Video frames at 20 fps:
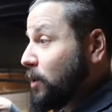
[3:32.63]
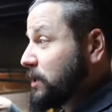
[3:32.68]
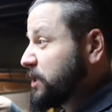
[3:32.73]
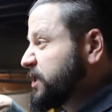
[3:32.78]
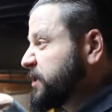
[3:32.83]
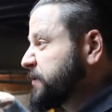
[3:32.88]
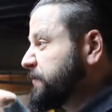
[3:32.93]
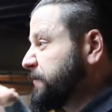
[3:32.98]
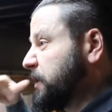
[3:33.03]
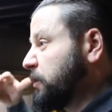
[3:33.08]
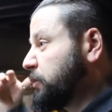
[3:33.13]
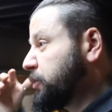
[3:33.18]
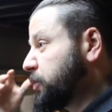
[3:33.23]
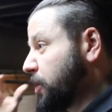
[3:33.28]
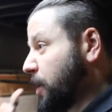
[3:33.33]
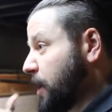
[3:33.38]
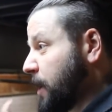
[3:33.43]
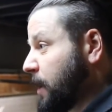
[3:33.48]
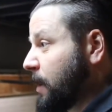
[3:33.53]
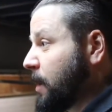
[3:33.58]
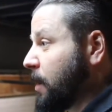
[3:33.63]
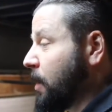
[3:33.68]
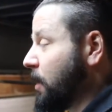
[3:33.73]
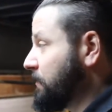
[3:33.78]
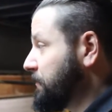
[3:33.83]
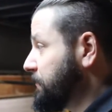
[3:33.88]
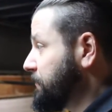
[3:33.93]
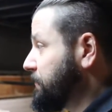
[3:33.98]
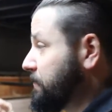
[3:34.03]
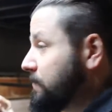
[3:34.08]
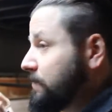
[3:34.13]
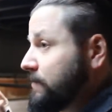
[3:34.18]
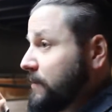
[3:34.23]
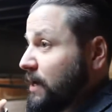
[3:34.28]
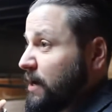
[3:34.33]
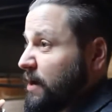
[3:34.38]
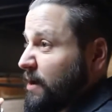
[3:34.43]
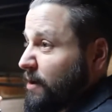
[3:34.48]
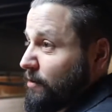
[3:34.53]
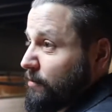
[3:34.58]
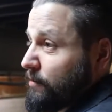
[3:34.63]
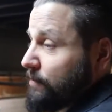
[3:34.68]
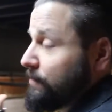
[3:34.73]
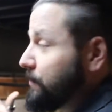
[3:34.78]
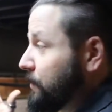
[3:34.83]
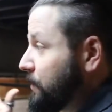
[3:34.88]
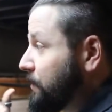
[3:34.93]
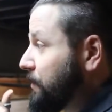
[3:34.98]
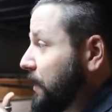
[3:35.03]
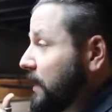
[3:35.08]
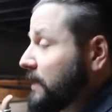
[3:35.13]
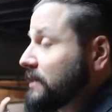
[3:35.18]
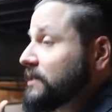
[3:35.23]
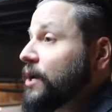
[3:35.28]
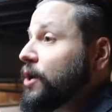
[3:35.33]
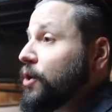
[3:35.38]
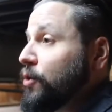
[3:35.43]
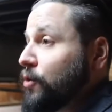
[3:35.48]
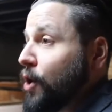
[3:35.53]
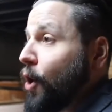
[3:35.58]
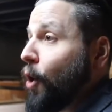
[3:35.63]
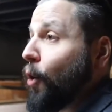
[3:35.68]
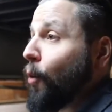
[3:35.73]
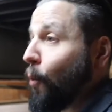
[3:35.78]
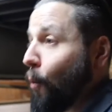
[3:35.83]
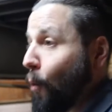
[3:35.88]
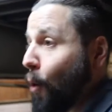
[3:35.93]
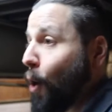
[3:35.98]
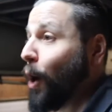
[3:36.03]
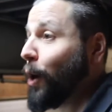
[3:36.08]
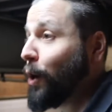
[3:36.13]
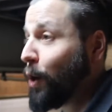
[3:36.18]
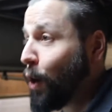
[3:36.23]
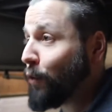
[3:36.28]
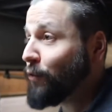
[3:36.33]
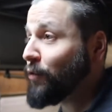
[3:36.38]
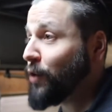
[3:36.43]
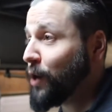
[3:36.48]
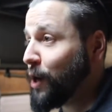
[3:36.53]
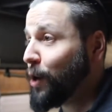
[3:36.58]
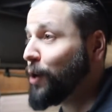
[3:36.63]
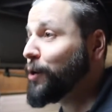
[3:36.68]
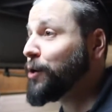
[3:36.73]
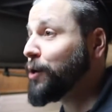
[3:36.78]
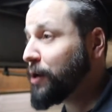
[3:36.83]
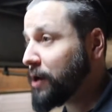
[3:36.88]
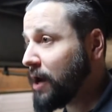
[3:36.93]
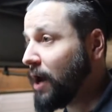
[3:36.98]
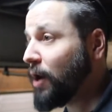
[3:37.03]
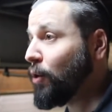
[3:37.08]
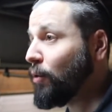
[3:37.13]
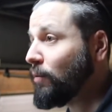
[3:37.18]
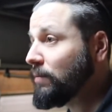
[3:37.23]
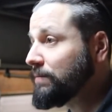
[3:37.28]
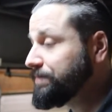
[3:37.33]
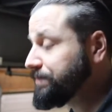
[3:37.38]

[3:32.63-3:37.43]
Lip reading: which is filtering off, you know, the things that you don't want over here in your kettle.